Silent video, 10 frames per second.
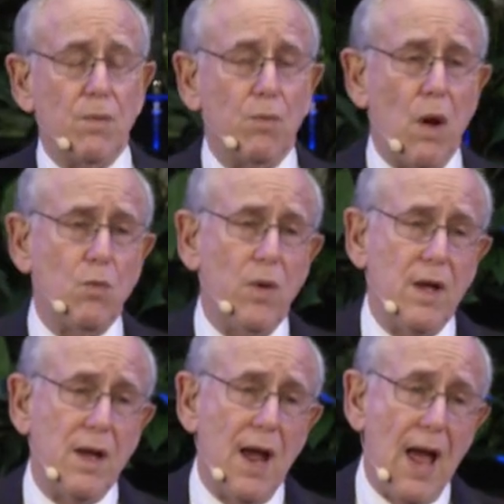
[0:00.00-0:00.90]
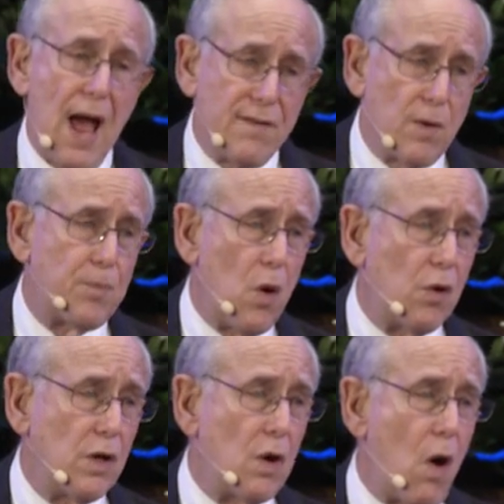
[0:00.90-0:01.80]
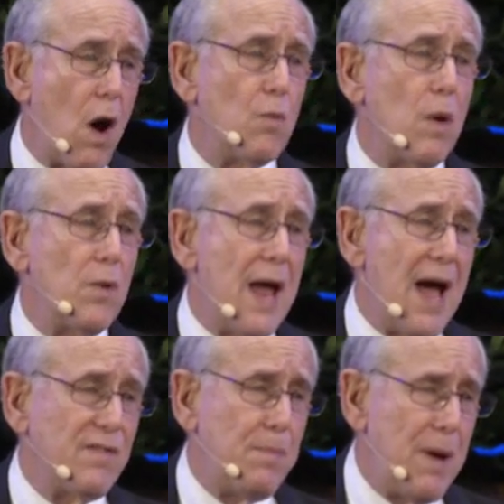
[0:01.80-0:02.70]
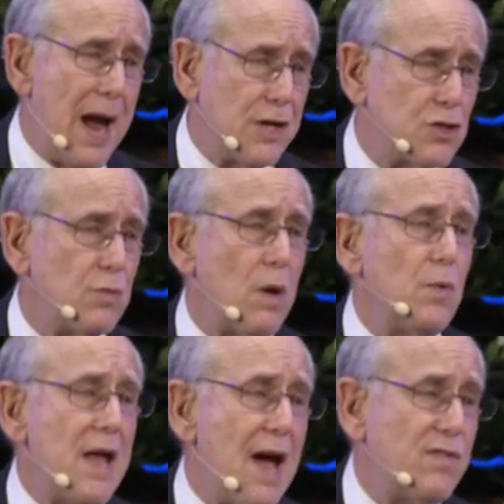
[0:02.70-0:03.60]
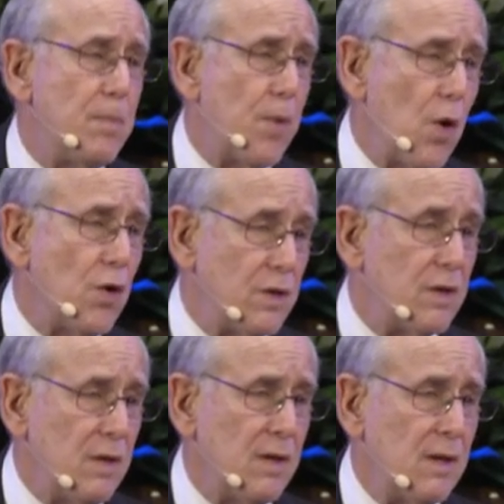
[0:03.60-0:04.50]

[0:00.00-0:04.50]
When we have a broken heart, when we have a passion, when we have a burden,